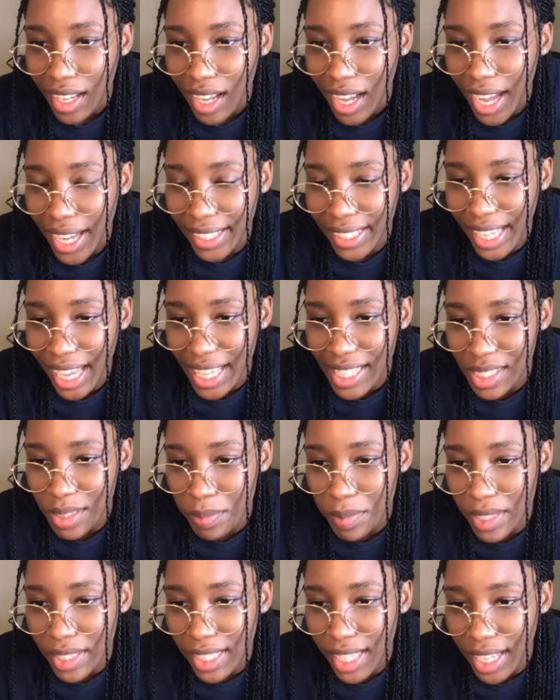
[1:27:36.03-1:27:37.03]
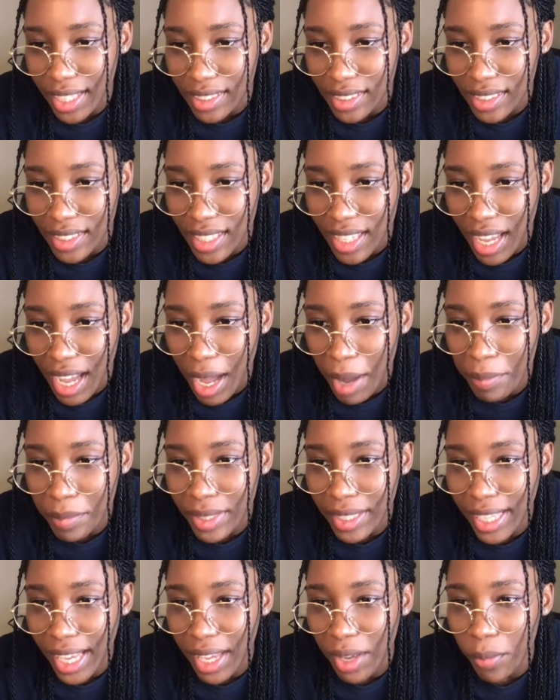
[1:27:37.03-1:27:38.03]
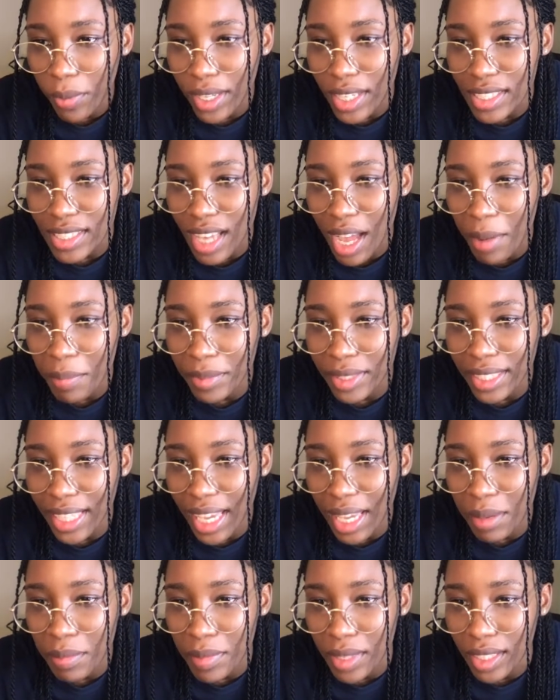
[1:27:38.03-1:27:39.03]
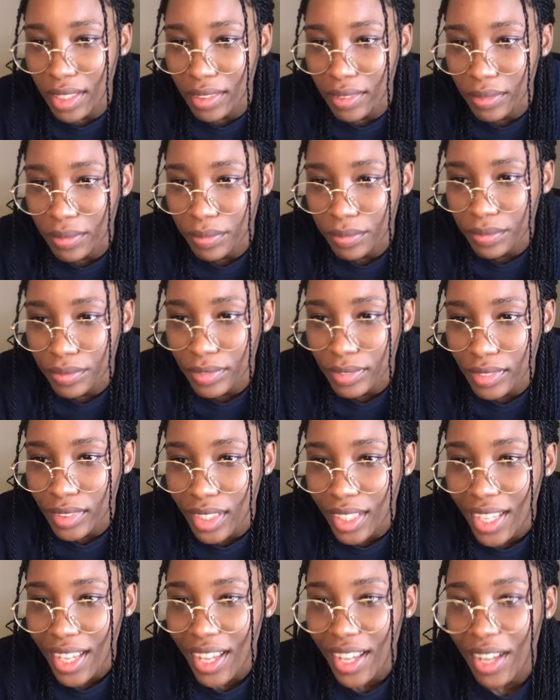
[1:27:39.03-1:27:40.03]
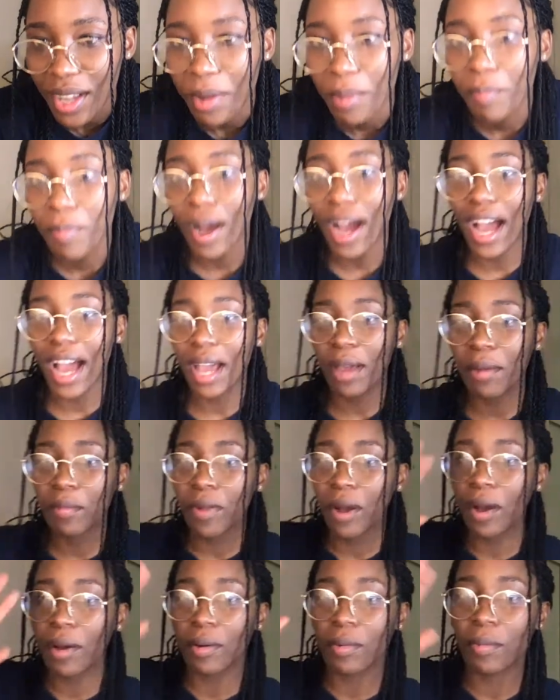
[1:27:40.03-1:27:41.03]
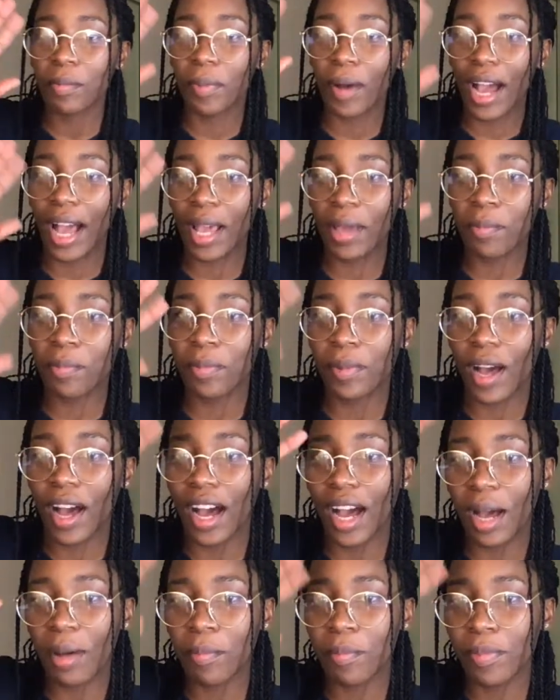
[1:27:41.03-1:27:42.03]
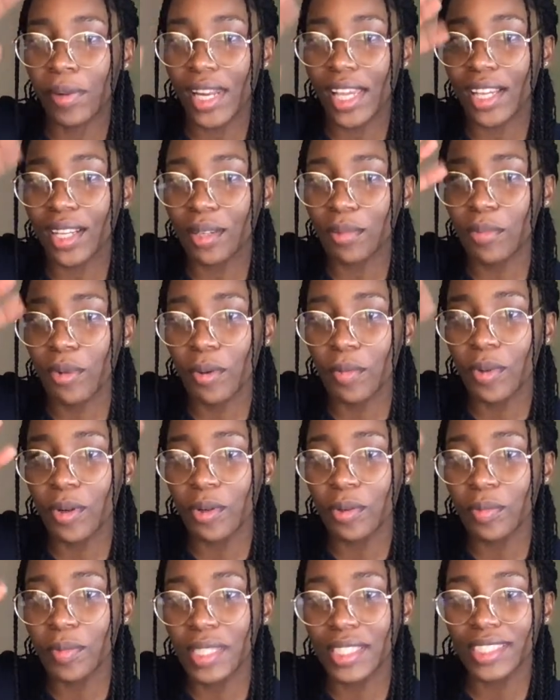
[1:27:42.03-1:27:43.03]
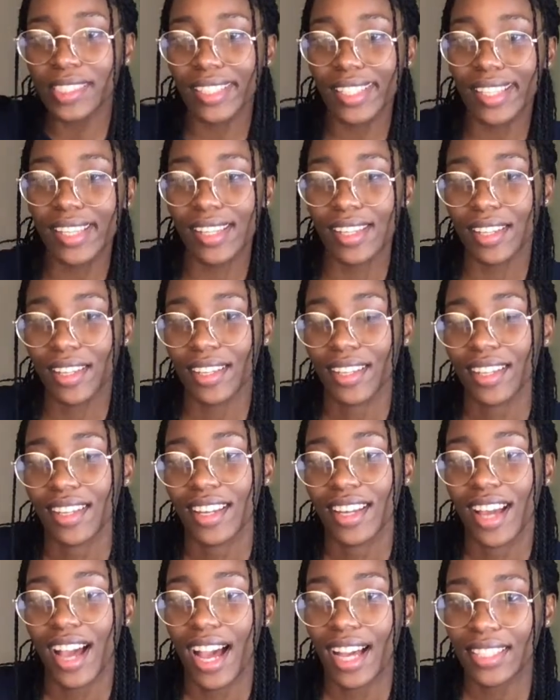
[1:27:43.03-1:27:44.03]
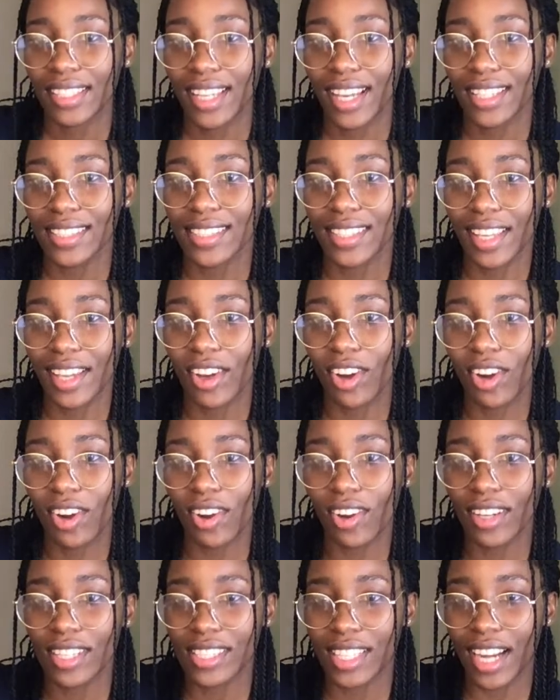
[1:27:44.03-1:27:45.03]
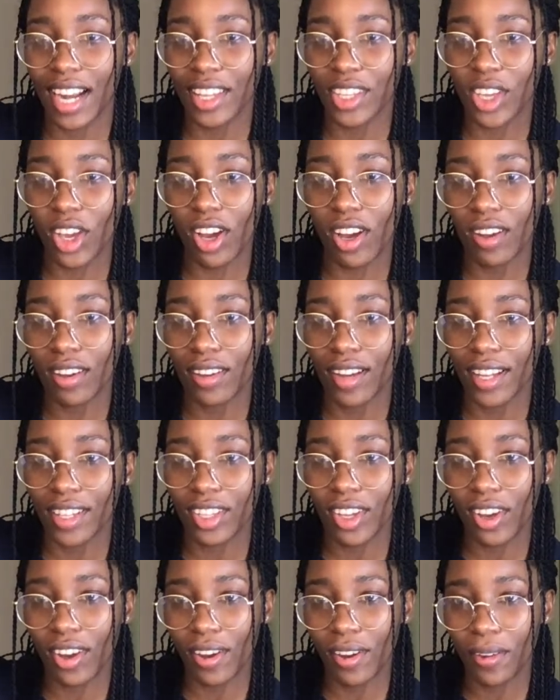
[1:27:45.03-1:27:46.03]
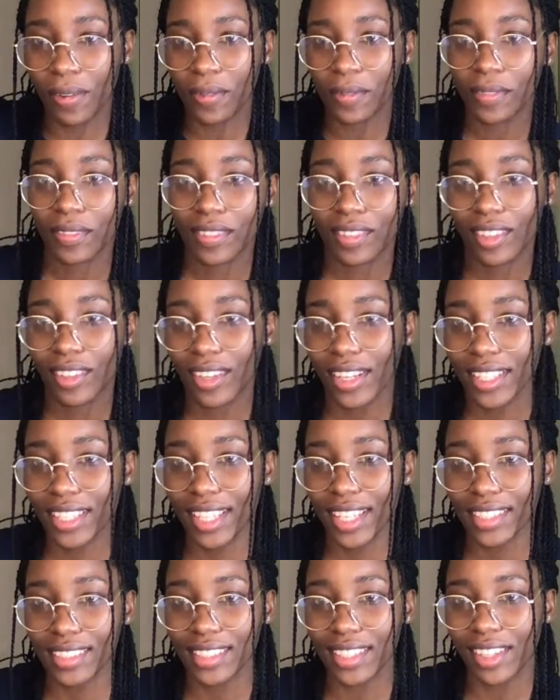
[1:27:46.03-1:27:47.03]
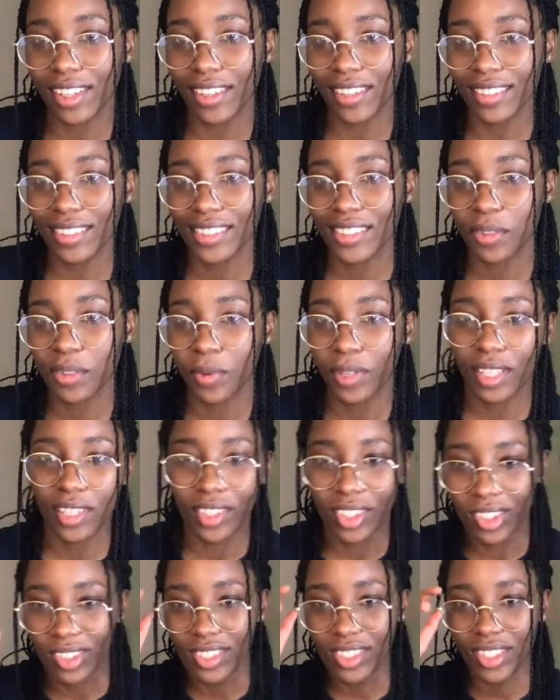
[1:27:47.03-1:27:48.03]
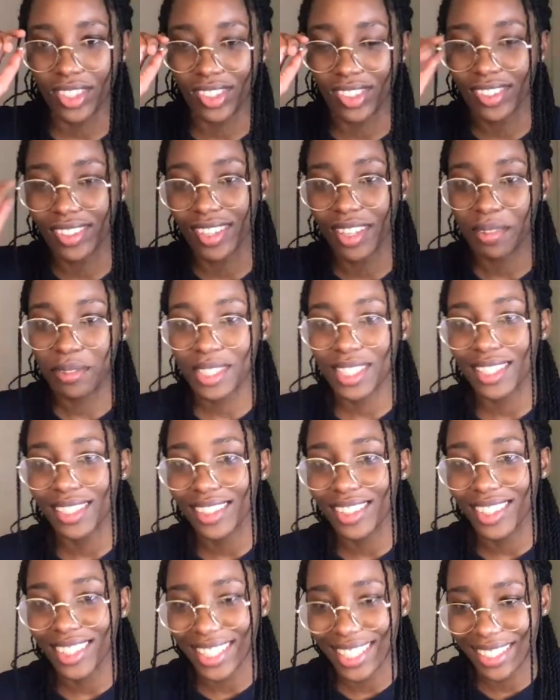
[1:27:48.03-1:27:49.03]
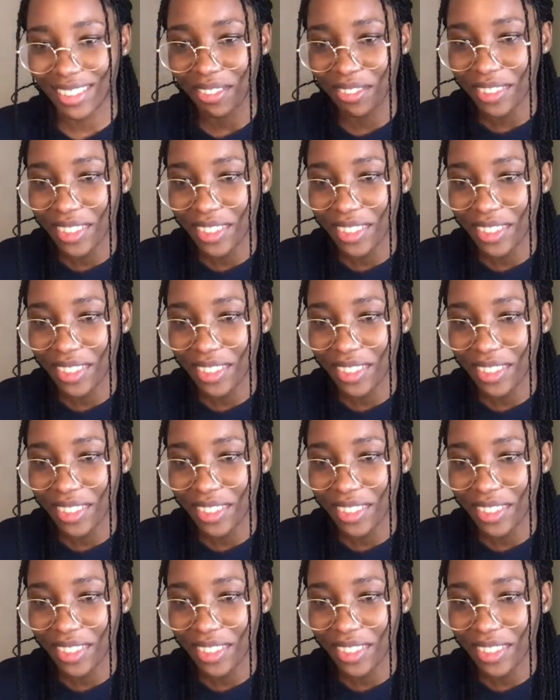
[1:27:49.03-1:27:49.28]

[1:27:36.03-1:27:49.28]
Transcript: I can't speak Cantonese. I'm gay. What does I'm gay mean? Bye, blink, mumu, miti. Annyeonghaseyo. Is it anyo? Anyo? Or annyeonghaseyo? One of those two. Still learning.